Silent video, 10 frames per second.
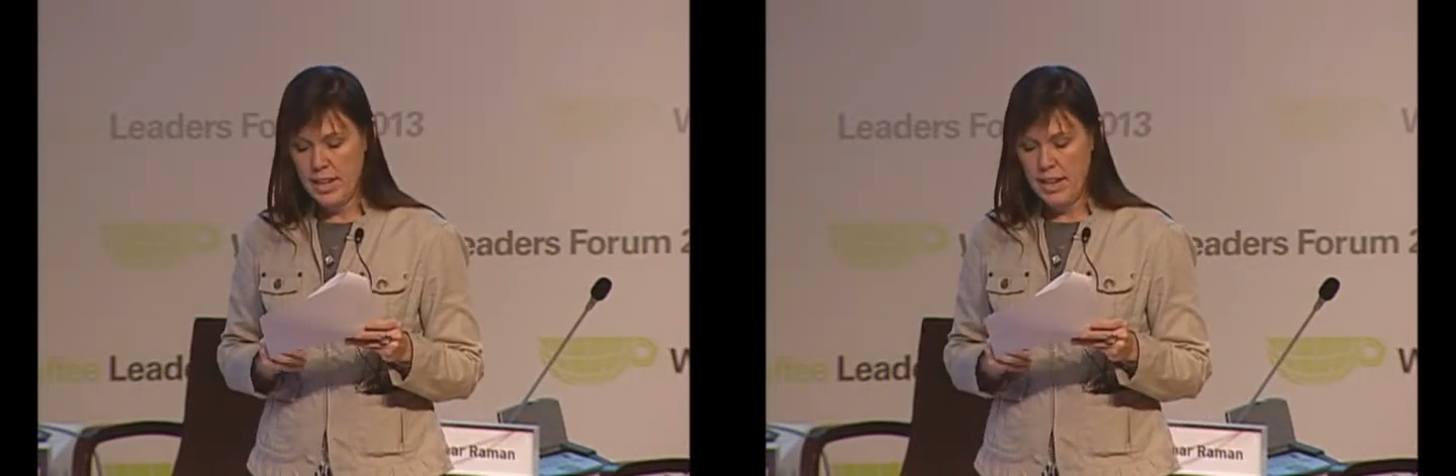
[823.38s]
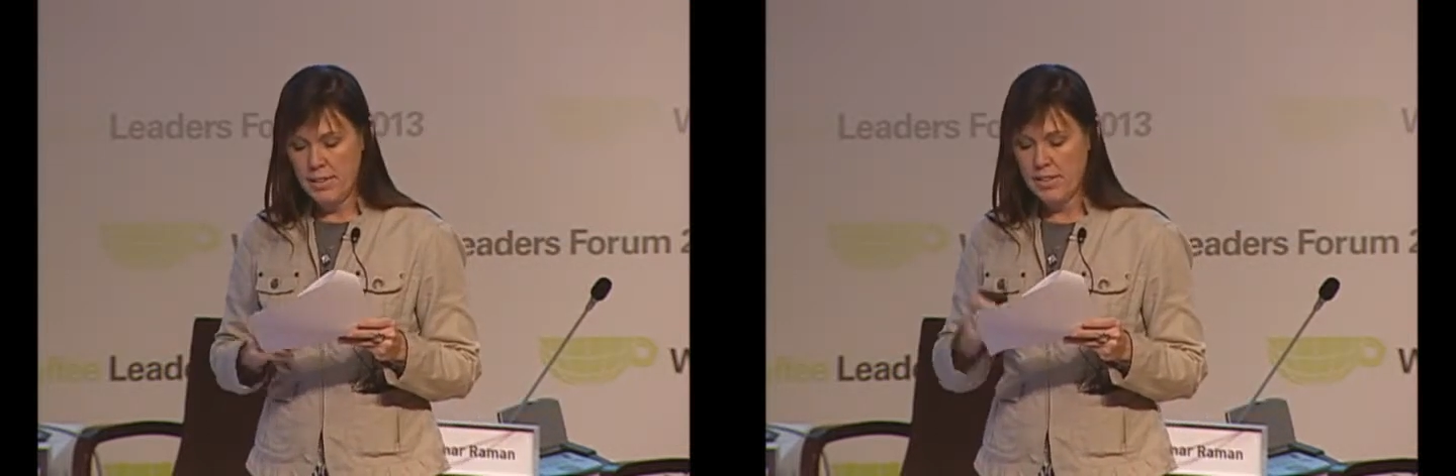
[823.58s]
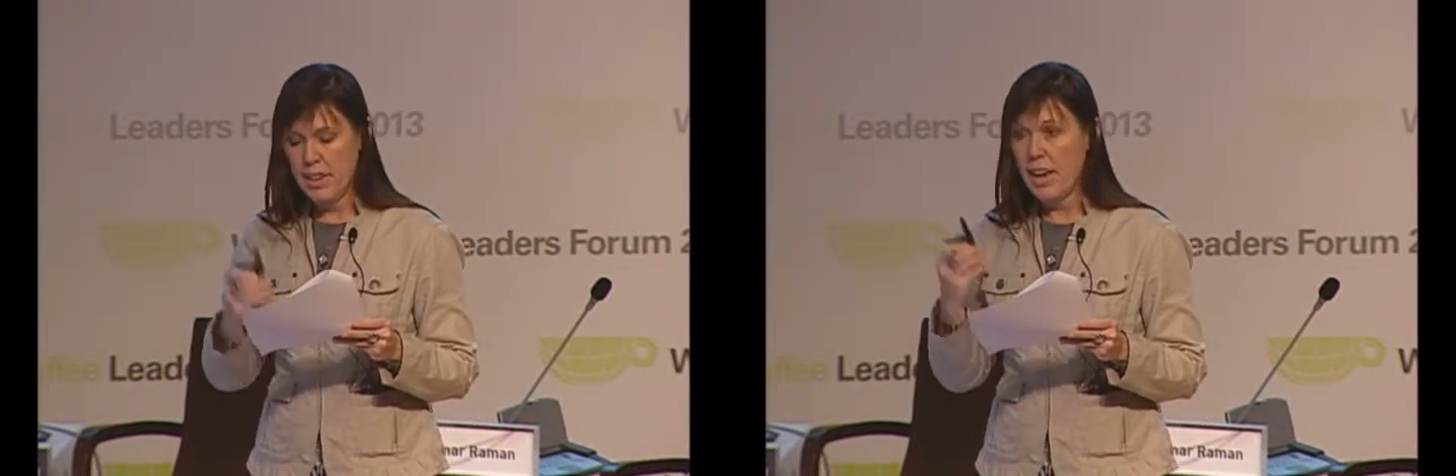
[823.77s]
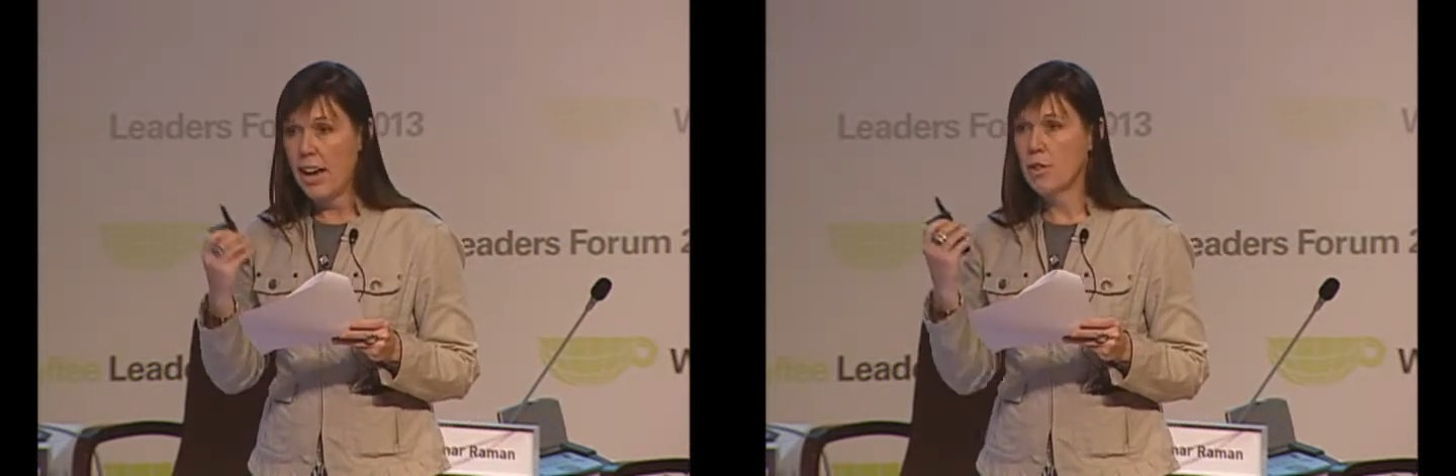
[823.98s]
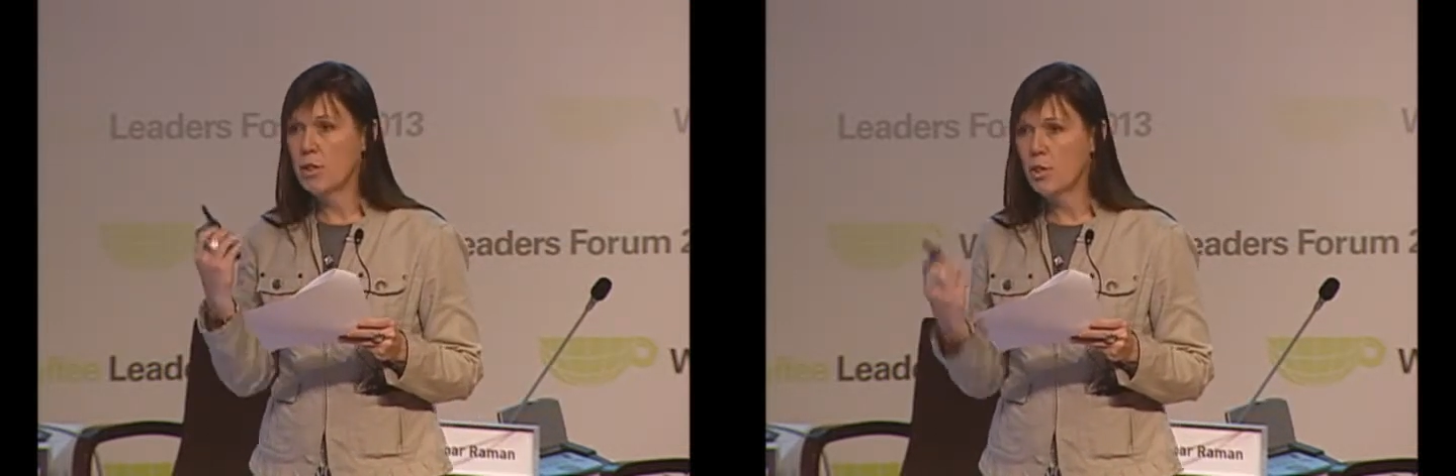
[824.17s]
that they
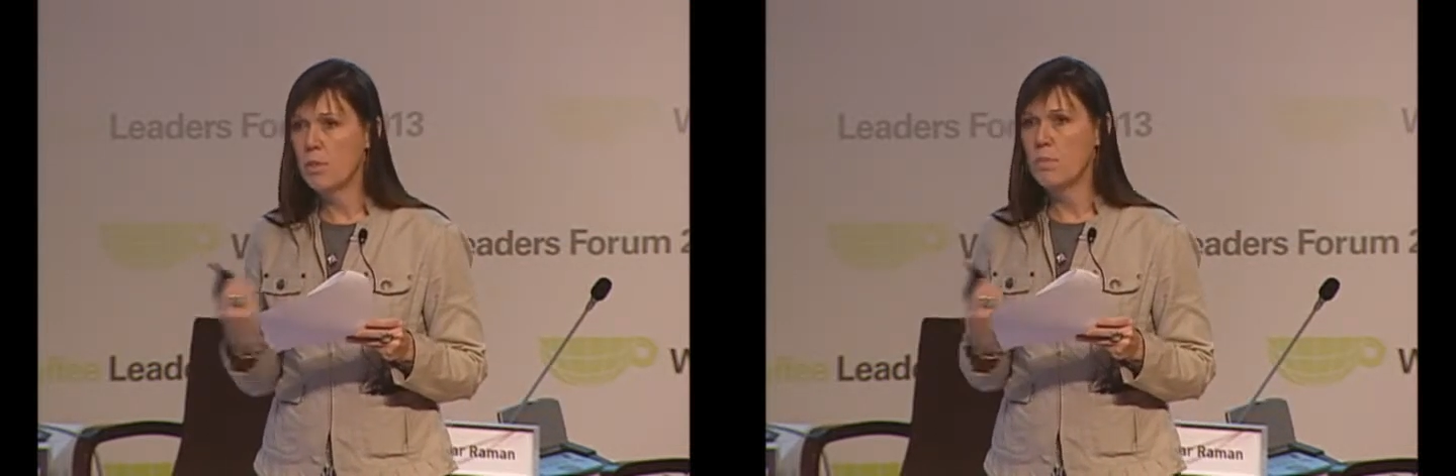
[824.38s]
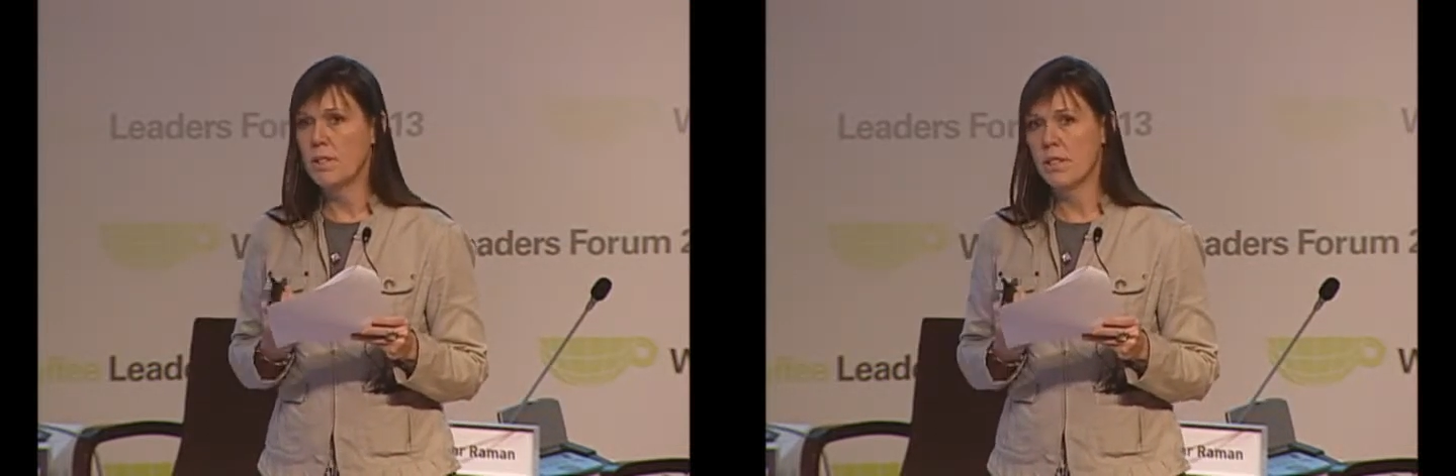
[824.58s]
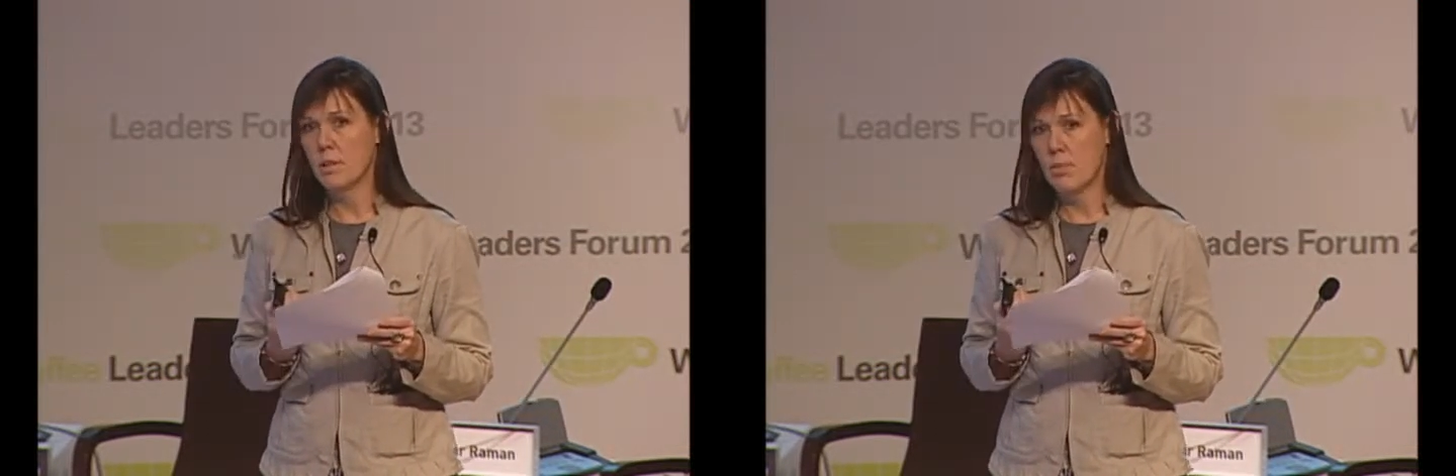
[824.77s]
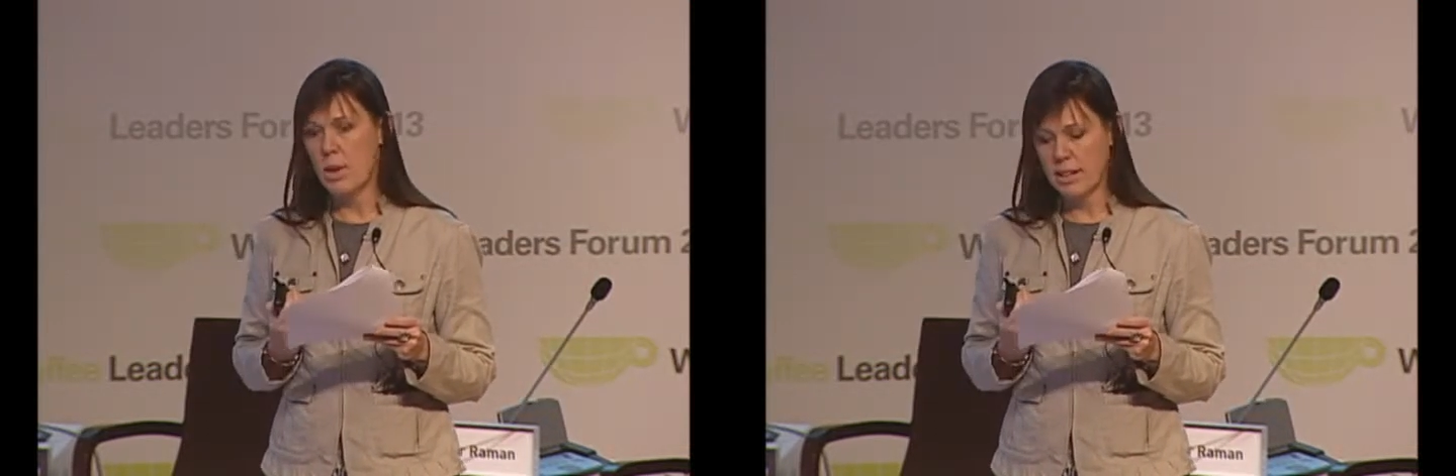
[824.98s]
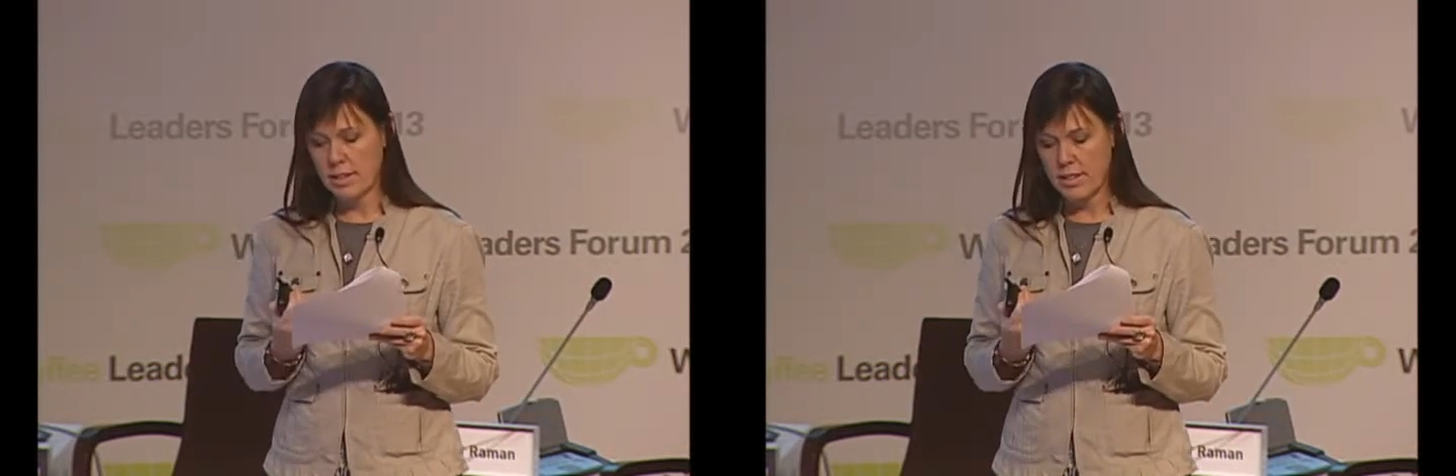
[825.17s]
have good business
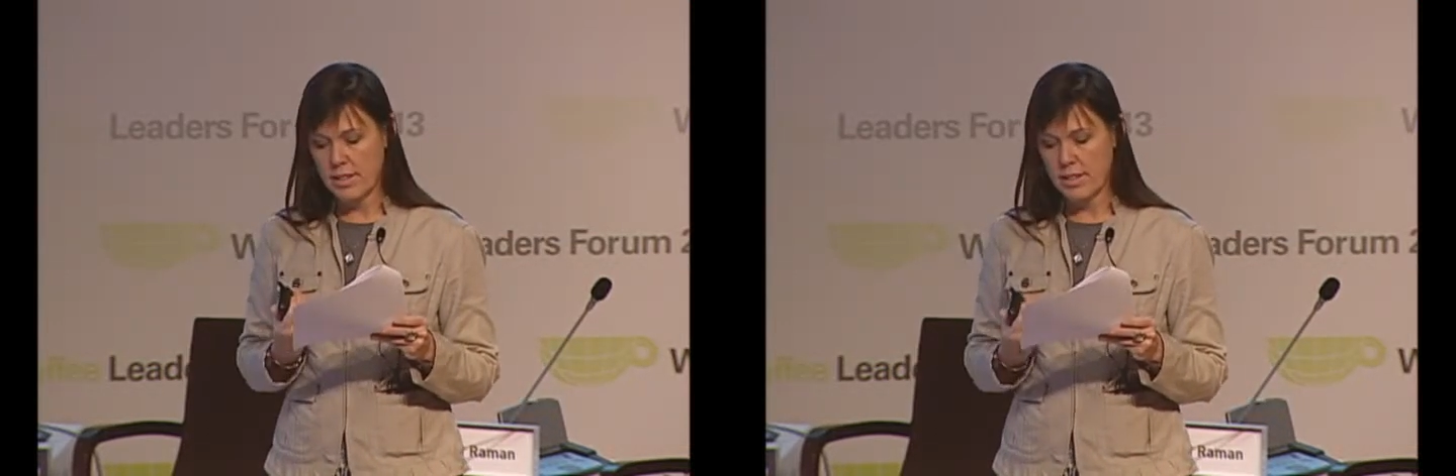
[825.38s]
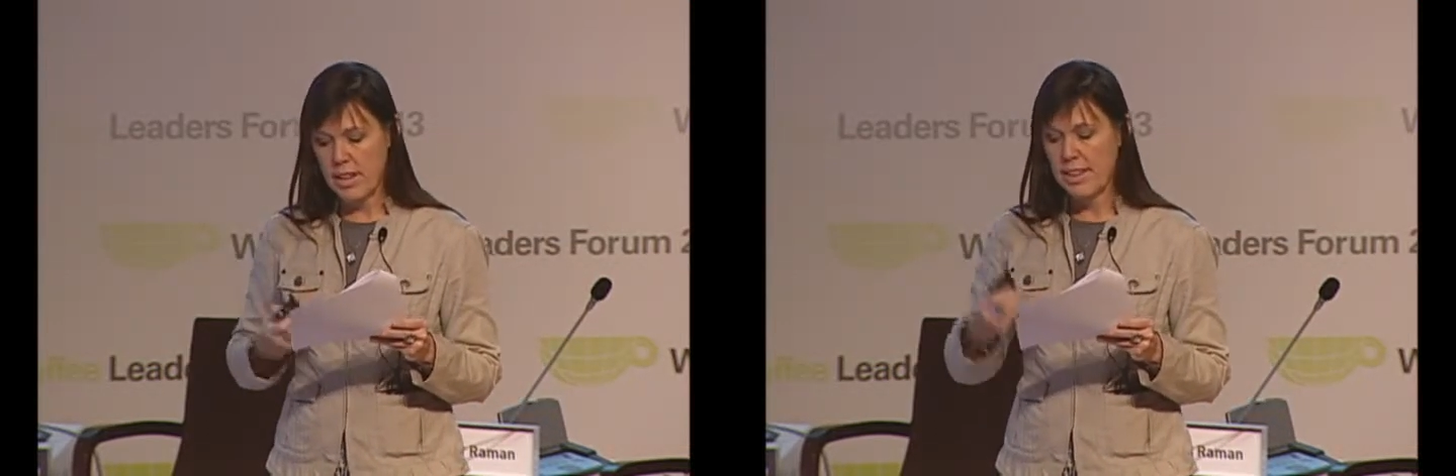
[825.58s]
practices